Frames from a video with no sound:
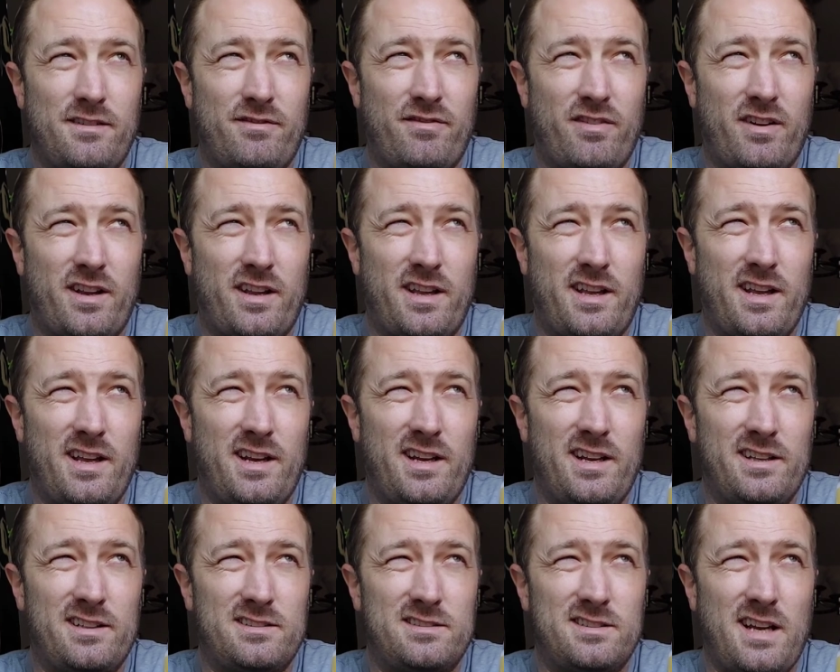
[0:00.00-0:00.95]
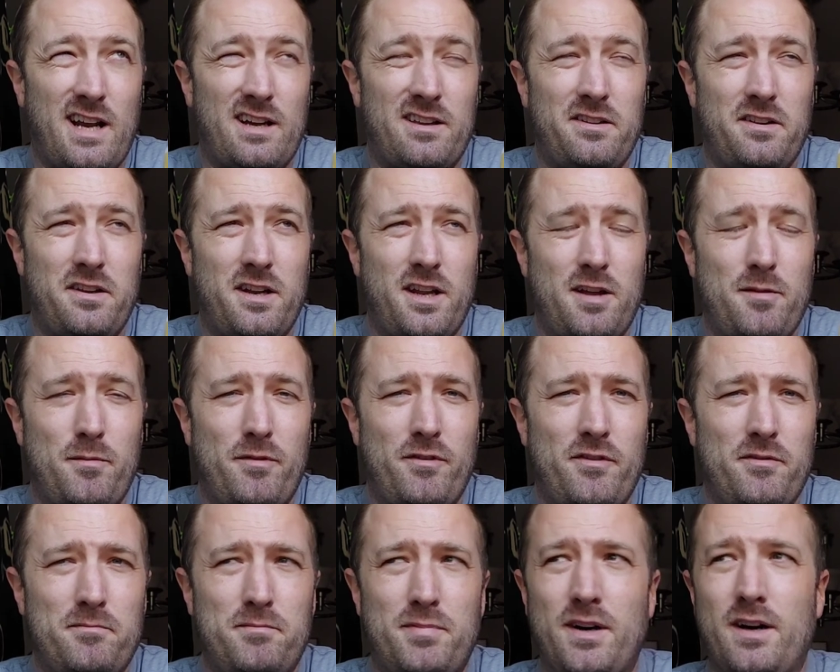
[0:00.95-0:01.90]
I forget exactly the name of
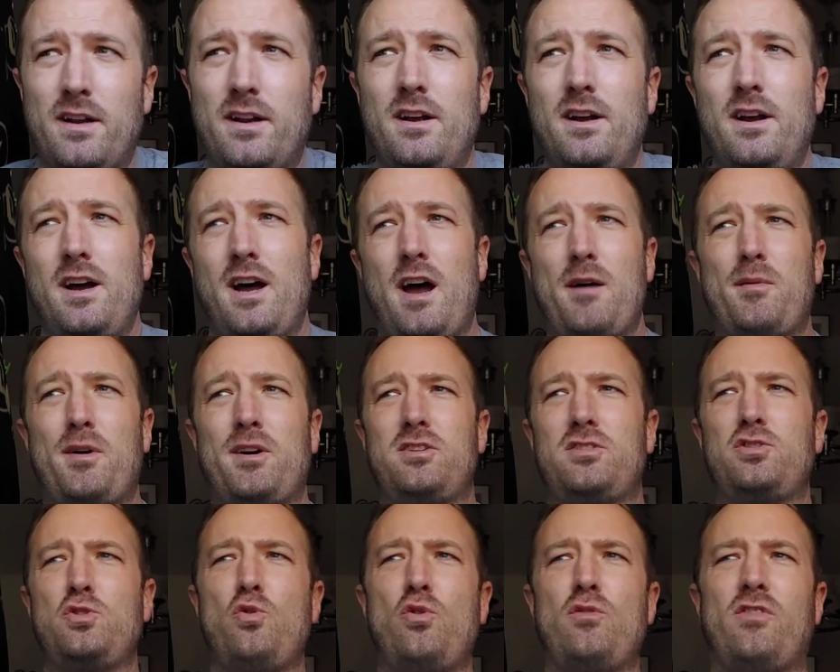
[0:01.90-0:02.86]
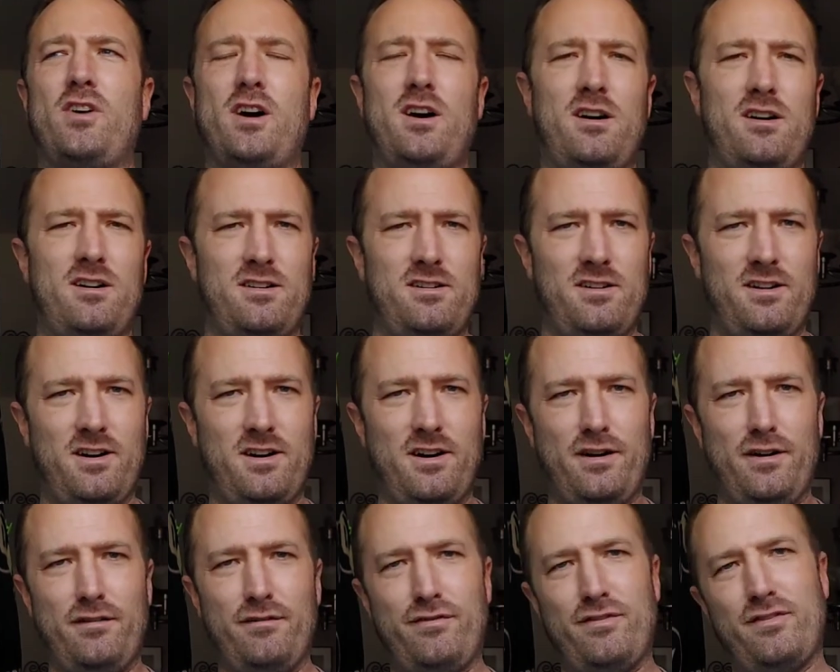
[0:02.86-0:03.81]
it, but about two of,
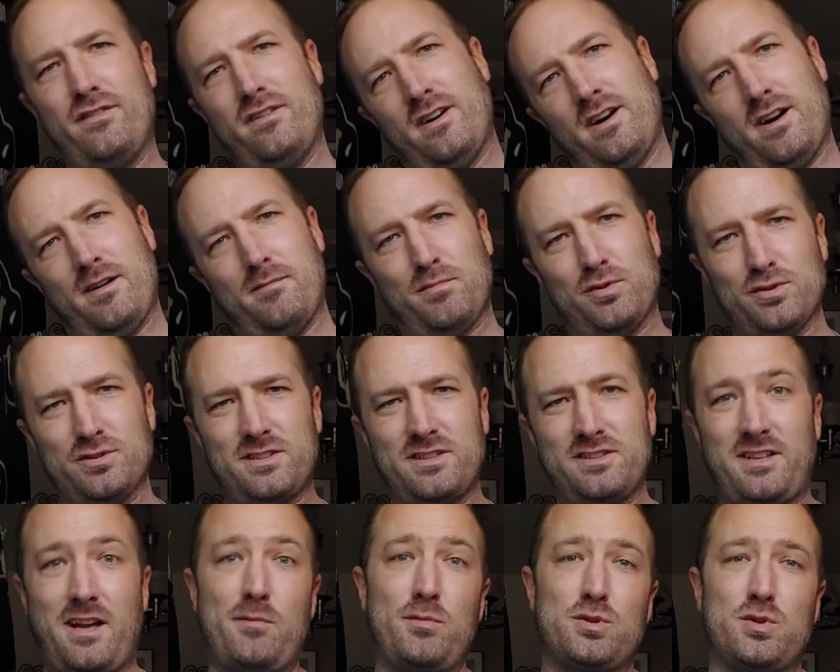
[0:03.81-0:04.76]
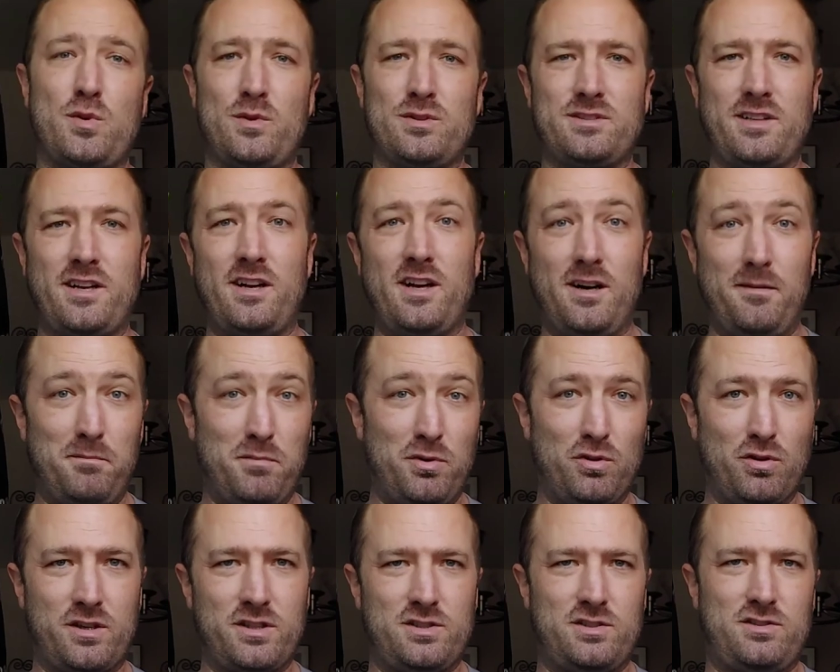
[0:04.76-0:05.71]
of Humble season. I almost want to say
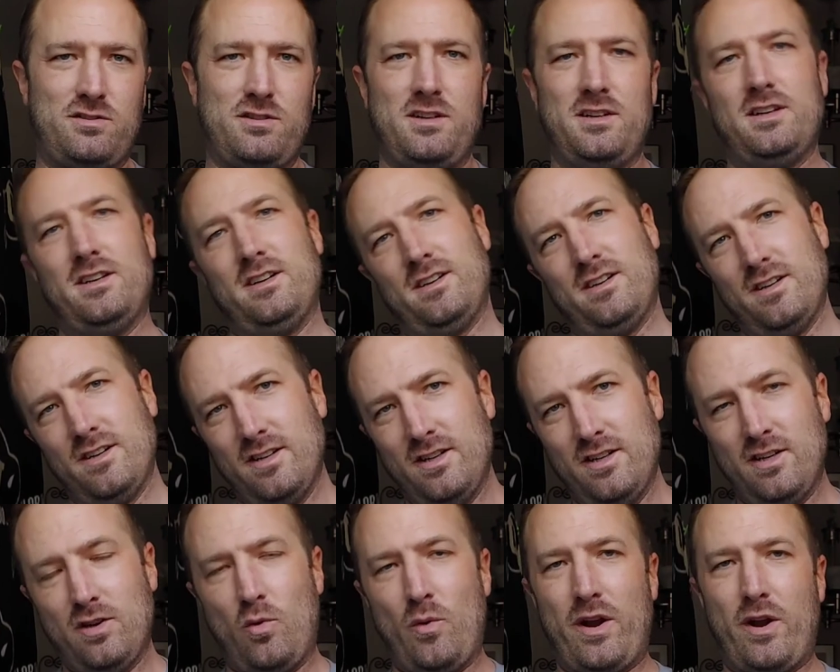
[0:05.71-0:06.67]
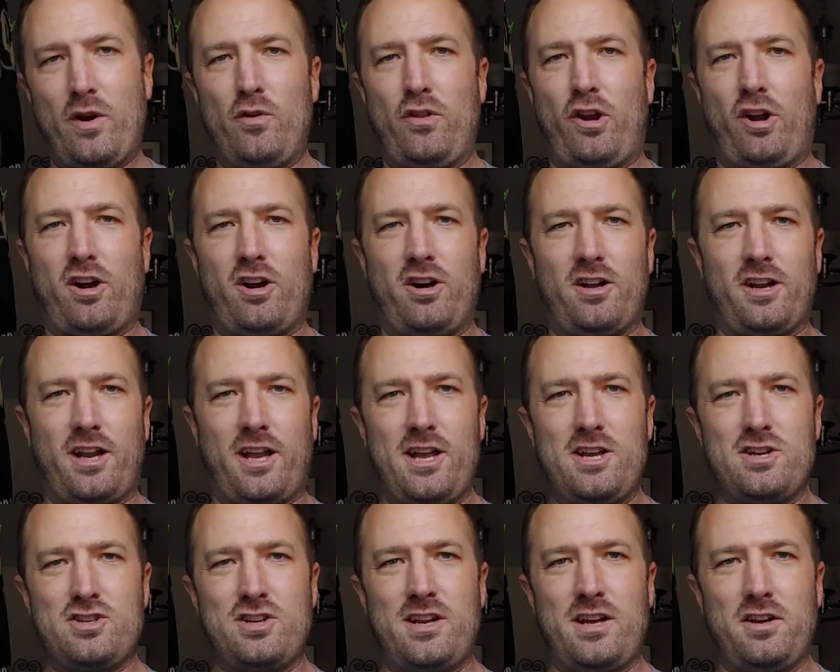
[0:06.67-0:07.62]
Humble because we go there on
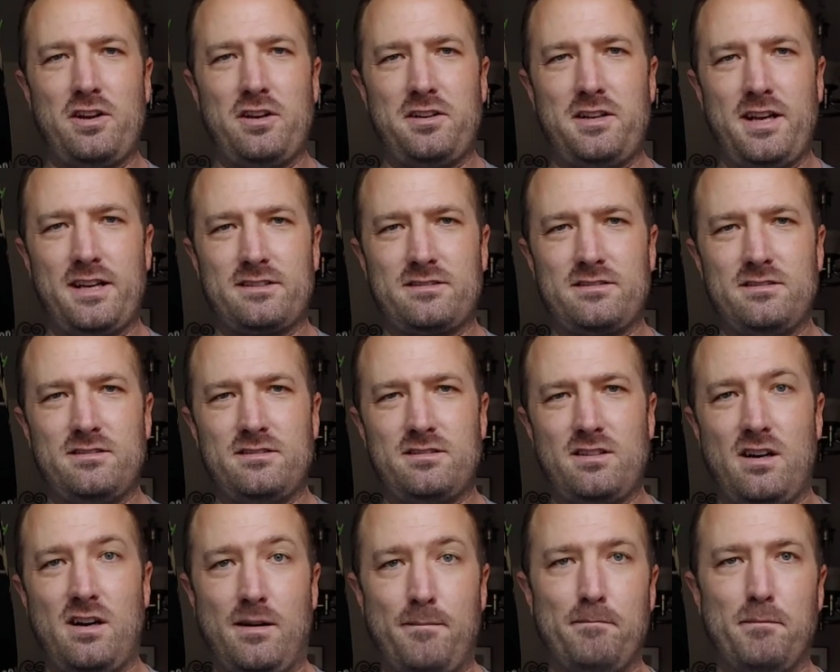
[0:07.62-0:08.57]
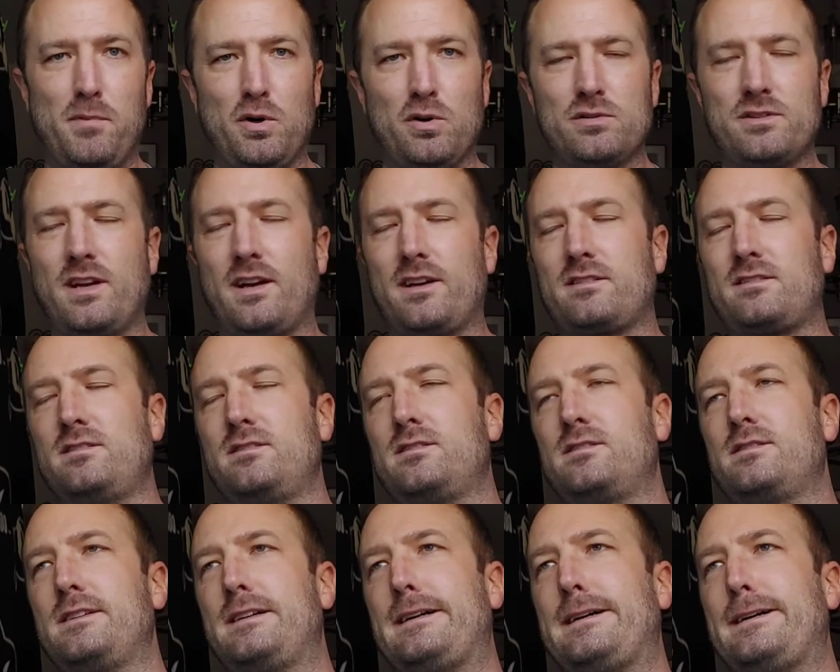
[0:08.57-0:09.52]
occasion down in Texas, Humble,
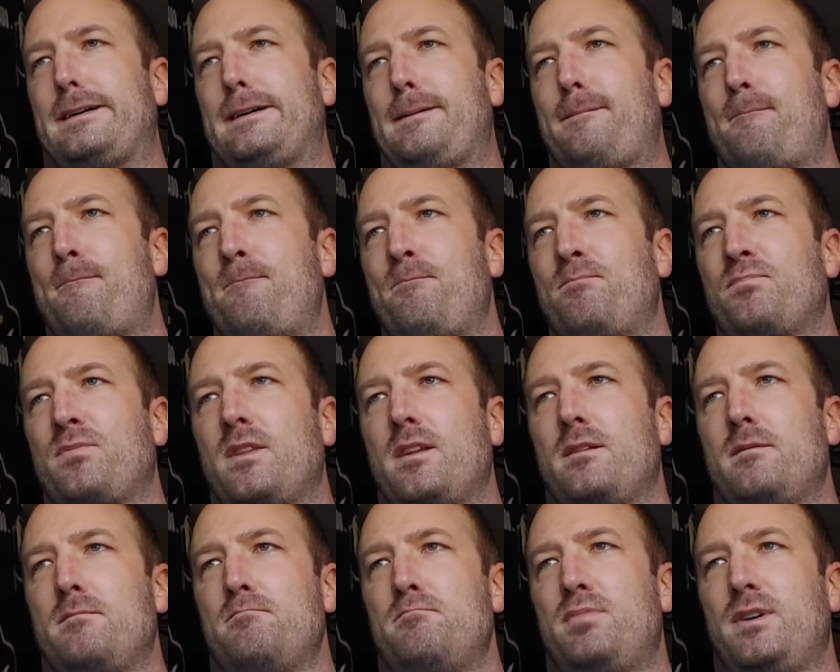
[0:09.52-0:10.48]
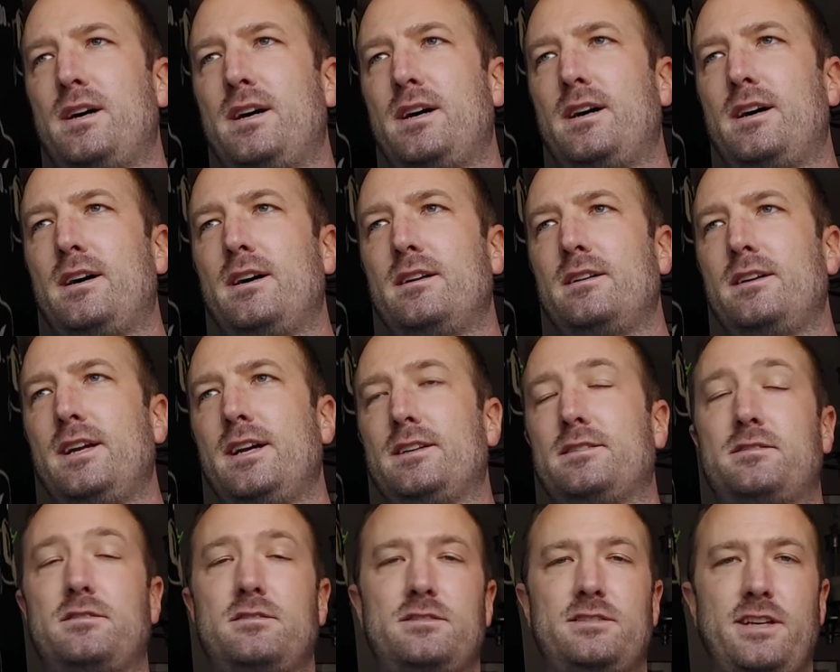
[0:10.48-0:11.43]
Texas. Uh, but
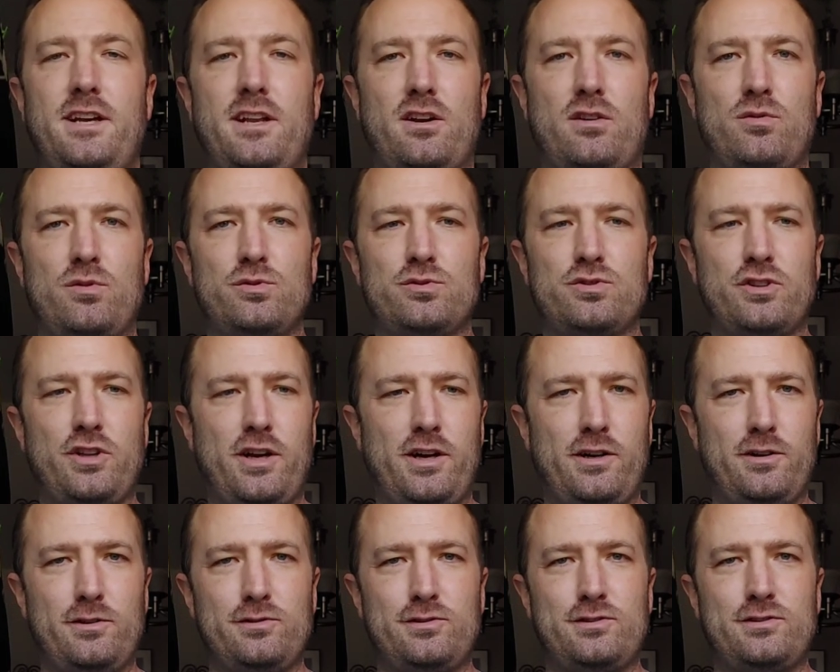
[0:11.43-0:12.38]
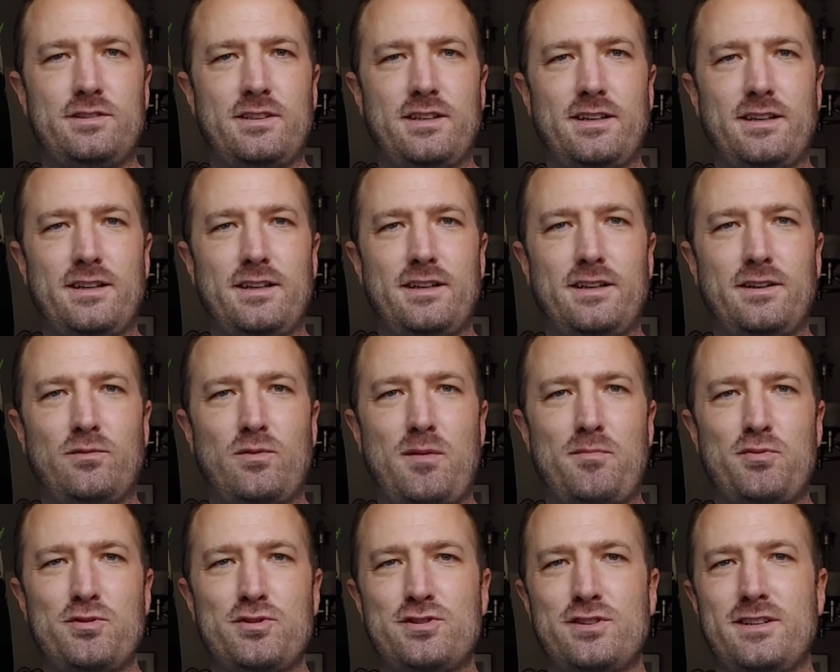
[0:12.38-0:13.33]
yes, Santa Cruz in the house, uh,
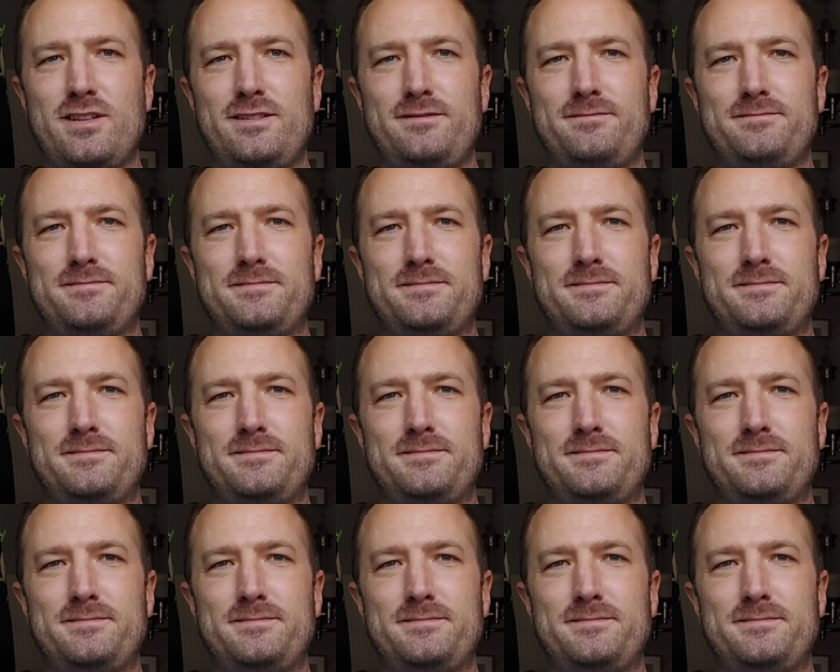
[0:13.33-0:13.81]
represent,